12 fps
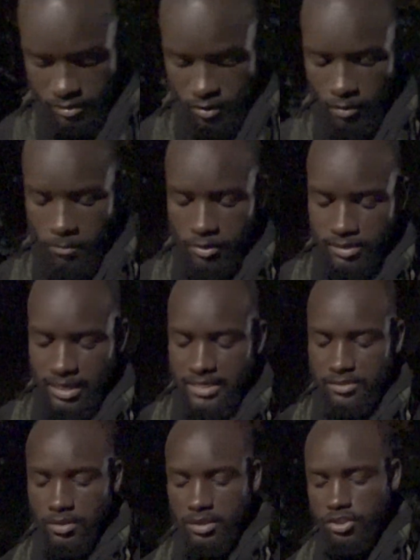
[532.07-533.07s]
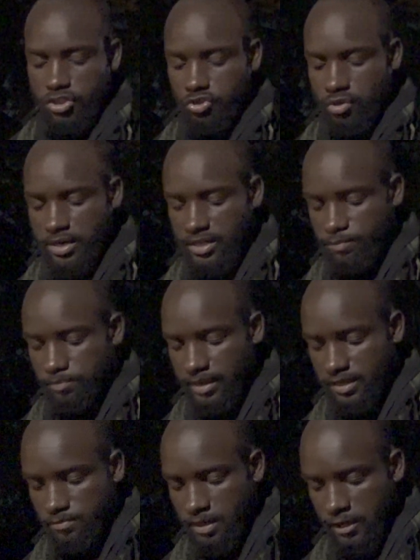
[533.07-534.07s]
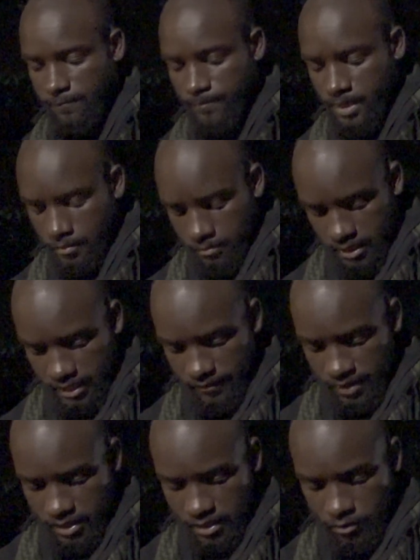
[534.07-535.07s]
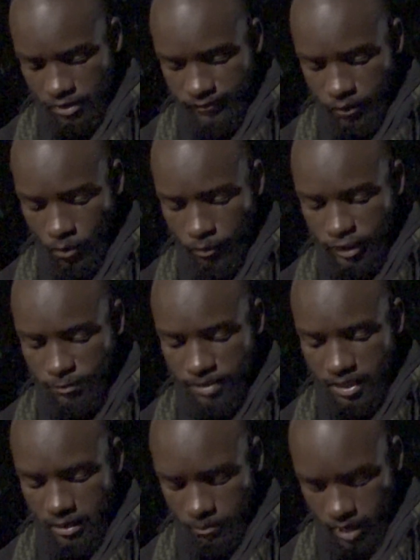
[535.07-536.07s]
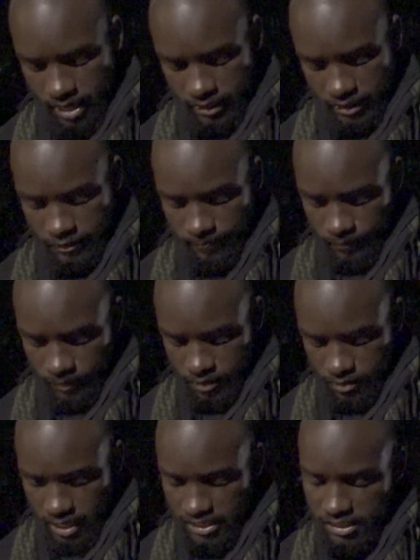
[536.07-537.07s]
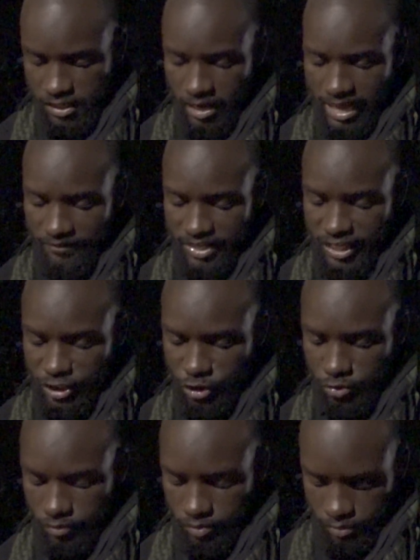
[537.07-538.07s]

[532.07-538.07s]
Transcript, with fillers: So the Most High is going to destroy this place, man. But even in even when we speak uprightly, they still have an issue.